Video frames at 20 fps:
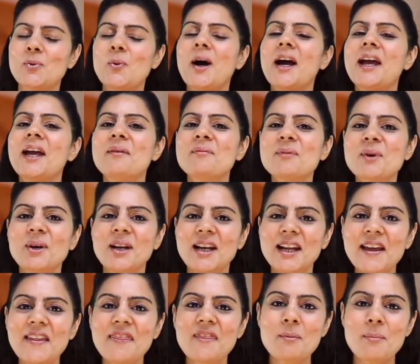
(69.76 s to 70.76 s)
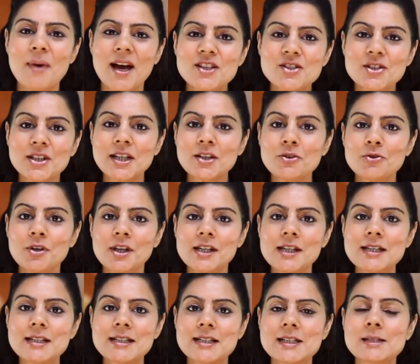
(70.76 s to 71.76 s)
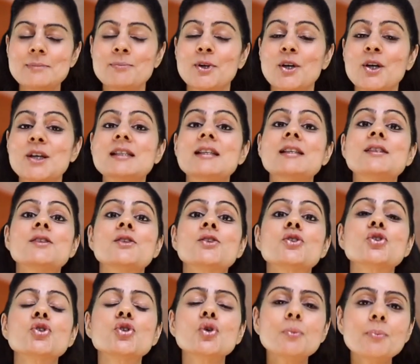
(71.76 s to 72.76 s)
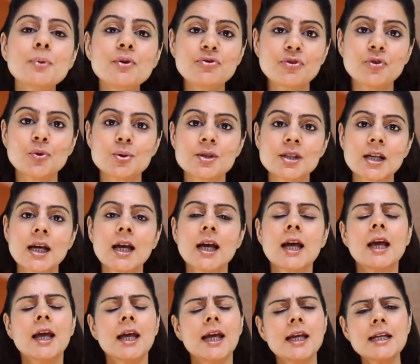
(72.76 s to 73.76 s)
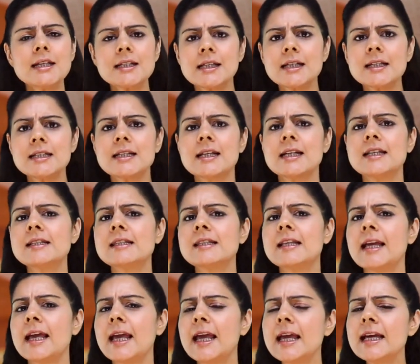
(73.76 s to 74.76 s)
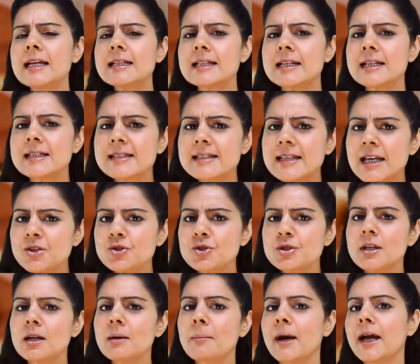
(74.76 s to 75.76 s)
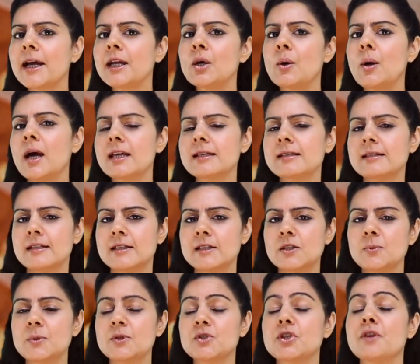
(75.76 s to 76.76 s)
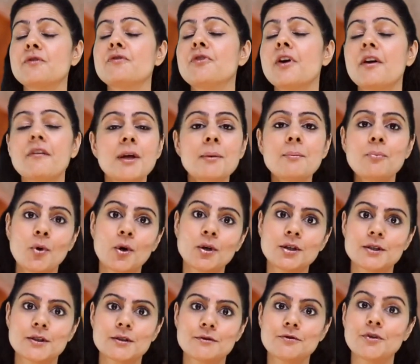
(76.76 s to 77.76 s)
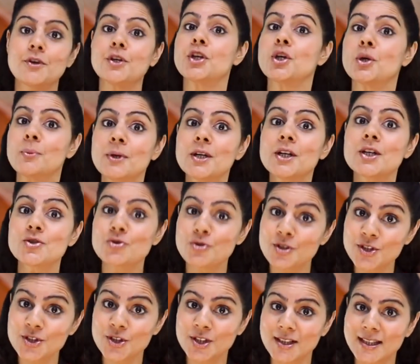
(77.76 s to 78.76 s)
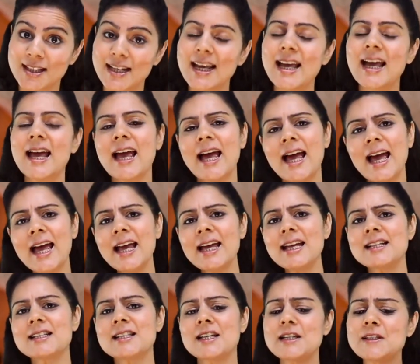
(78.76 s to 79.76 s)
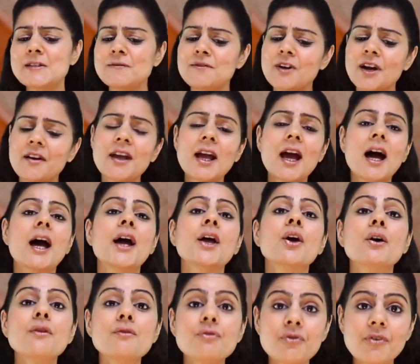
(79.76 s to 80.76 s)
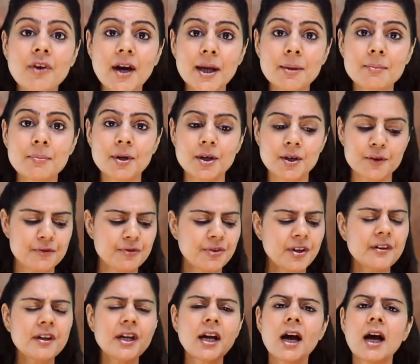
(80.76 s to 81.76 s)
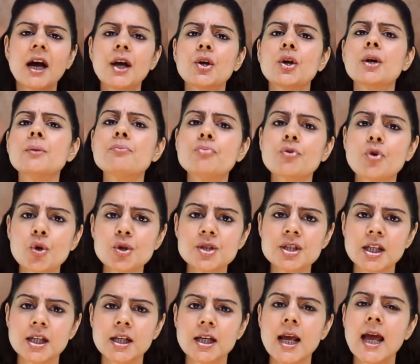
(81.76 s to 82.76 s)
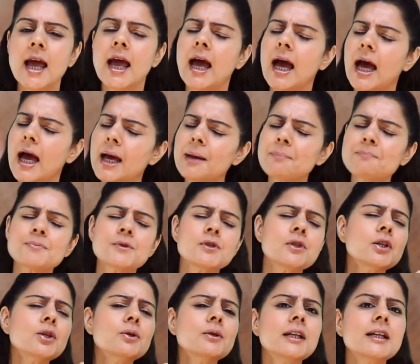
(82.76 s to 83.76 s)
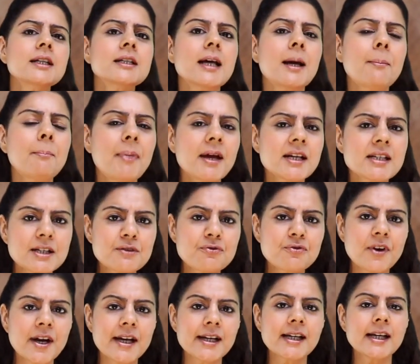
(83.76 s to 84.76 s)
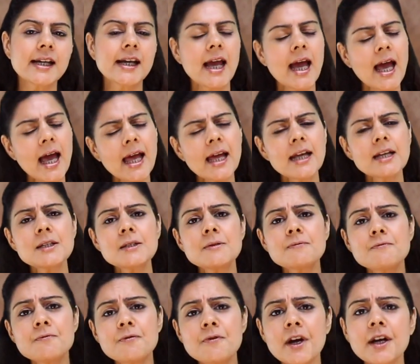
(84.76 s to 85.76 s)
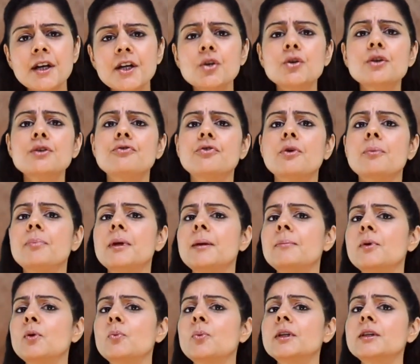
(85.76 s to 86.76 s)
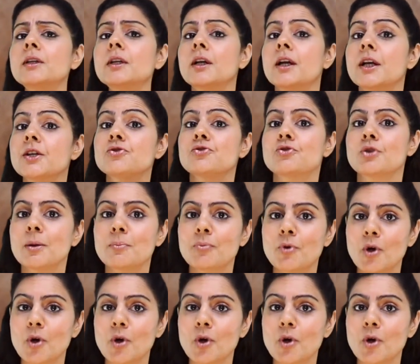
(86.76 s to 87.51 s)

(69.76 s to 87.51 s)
Why I'm calling it the magic ingredient is because it's a superfood. It contains the 8 essential amino acids which are very important for human nutrition. And it's very high on fiber, very high on protein, absolutely diabetic friendly, and very good for people with cholesterol